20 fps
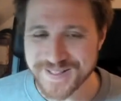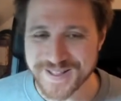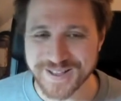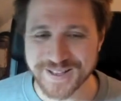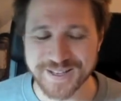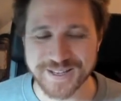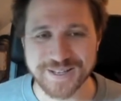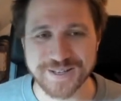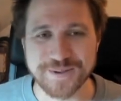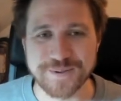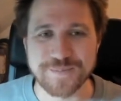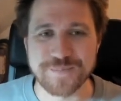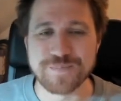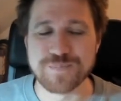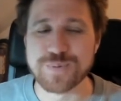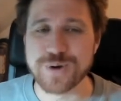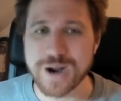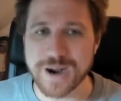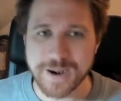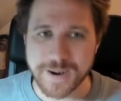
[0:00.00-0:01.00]

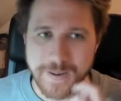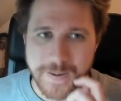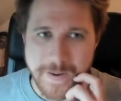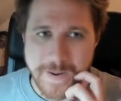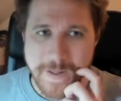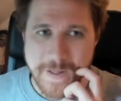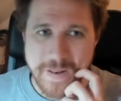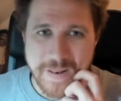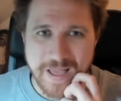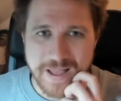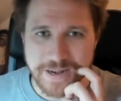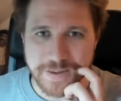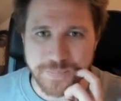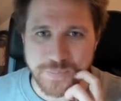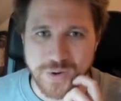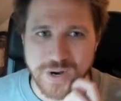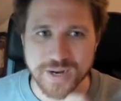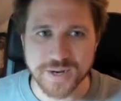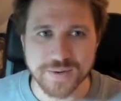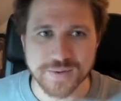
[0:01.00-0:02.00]
Briar, Lightning
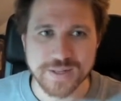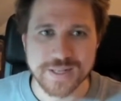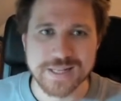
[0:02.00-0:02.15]
Briar.